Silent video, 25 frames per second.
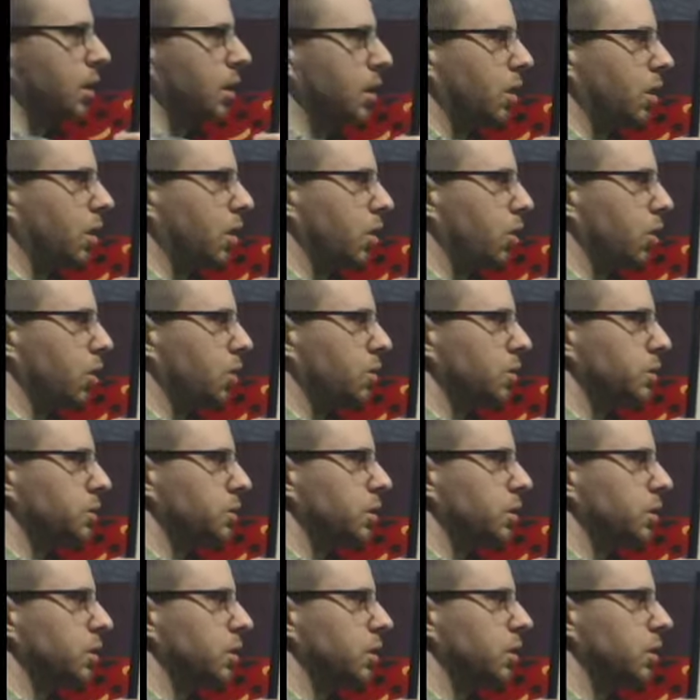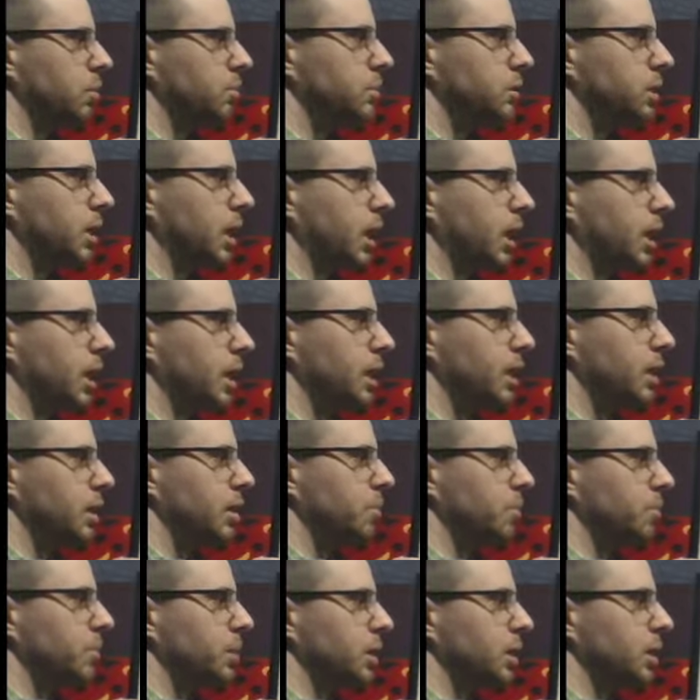all the terms an and
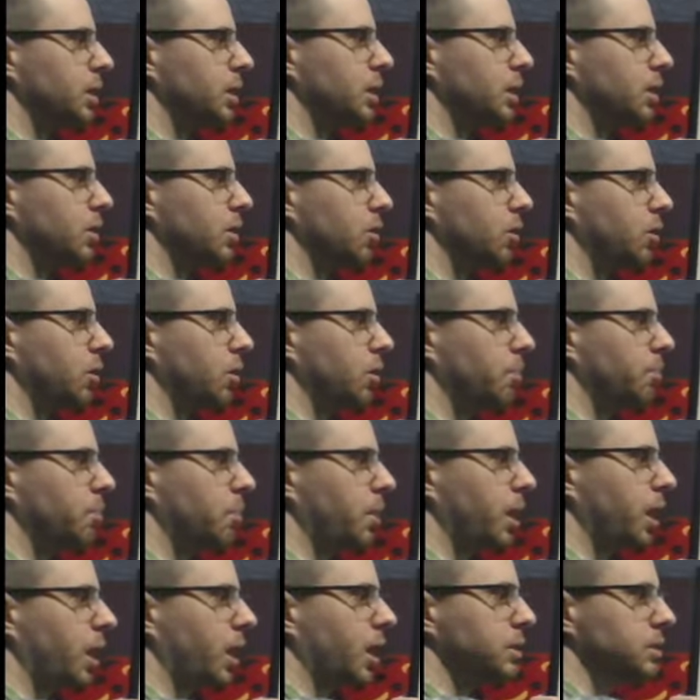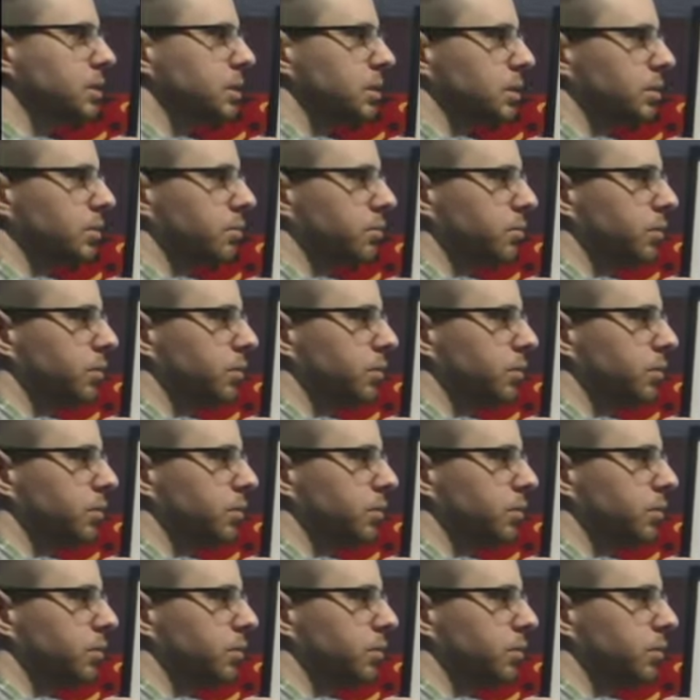bn are all positive.